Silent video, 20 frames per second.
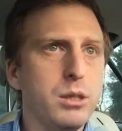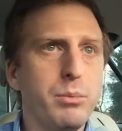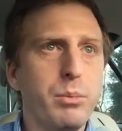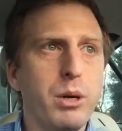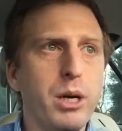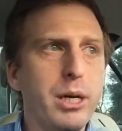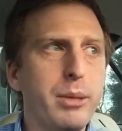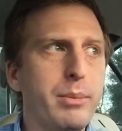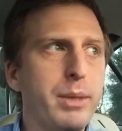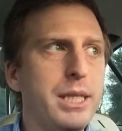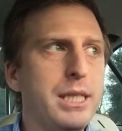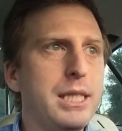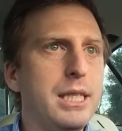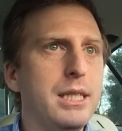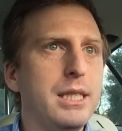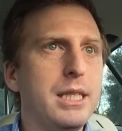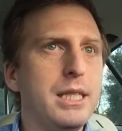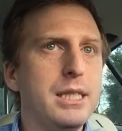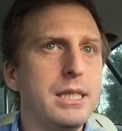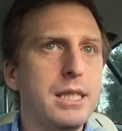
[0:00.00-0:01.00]
pretty busy
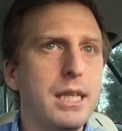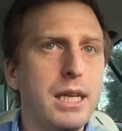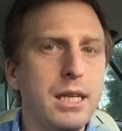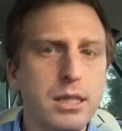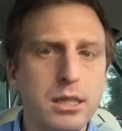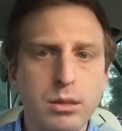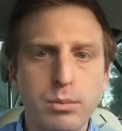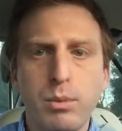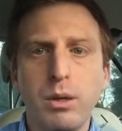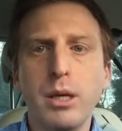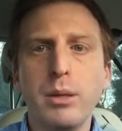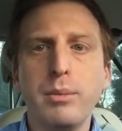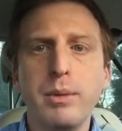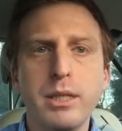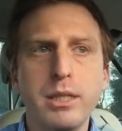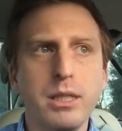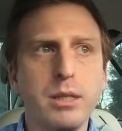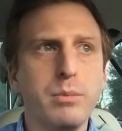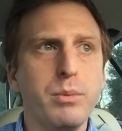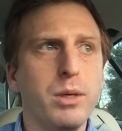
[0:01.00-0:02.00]
these days. Pretty
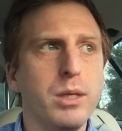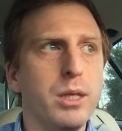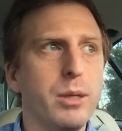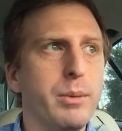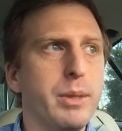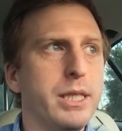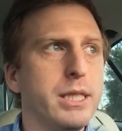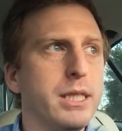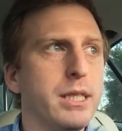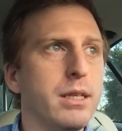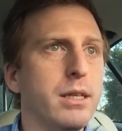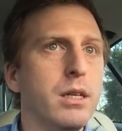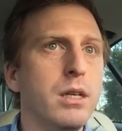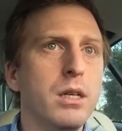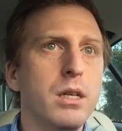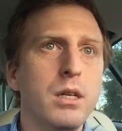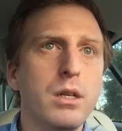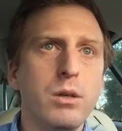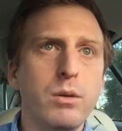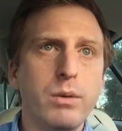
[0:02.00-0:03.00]
busy, pretty busy.
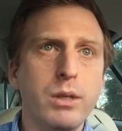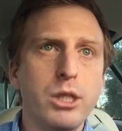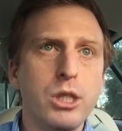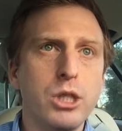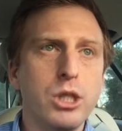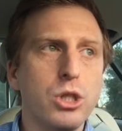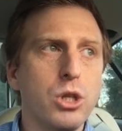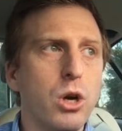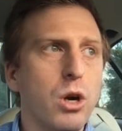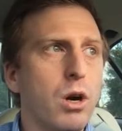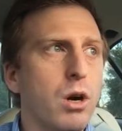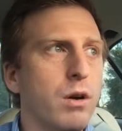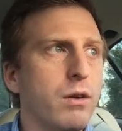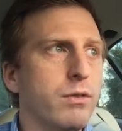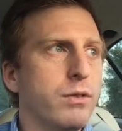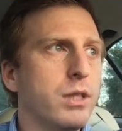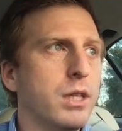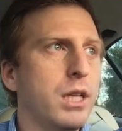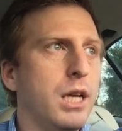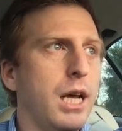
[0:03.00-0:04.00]
We just
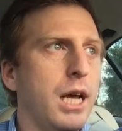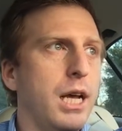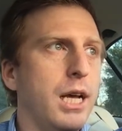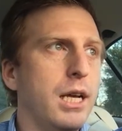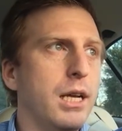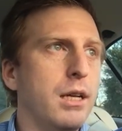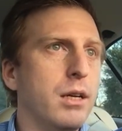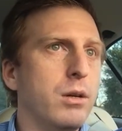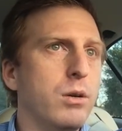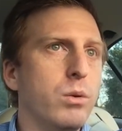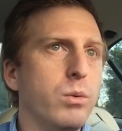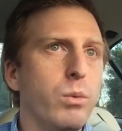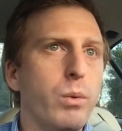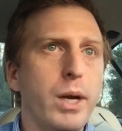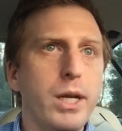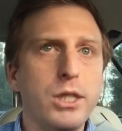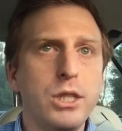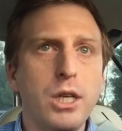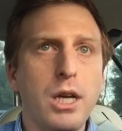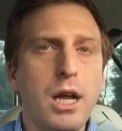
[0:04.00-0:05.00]
served a
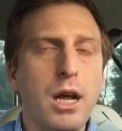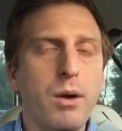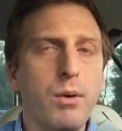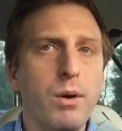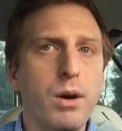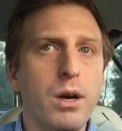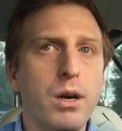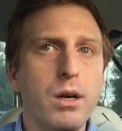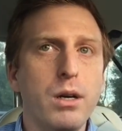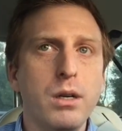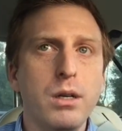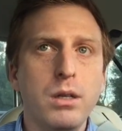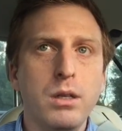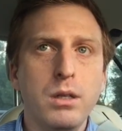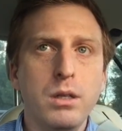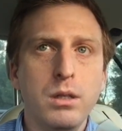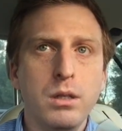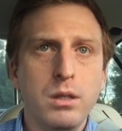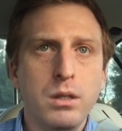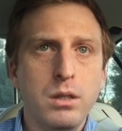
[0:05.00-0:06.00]
wage and hour
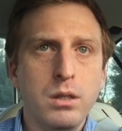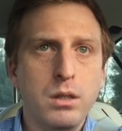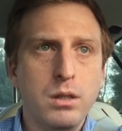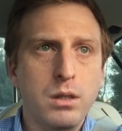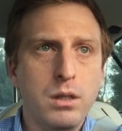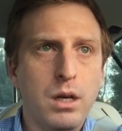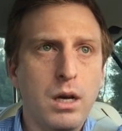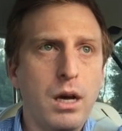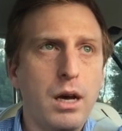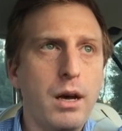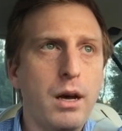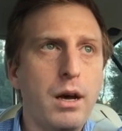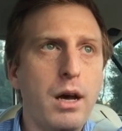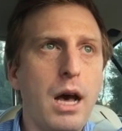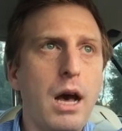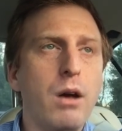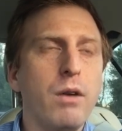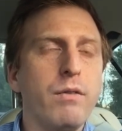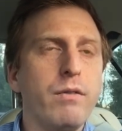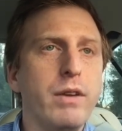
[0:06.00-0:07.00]

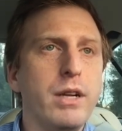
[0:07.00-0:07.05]
out in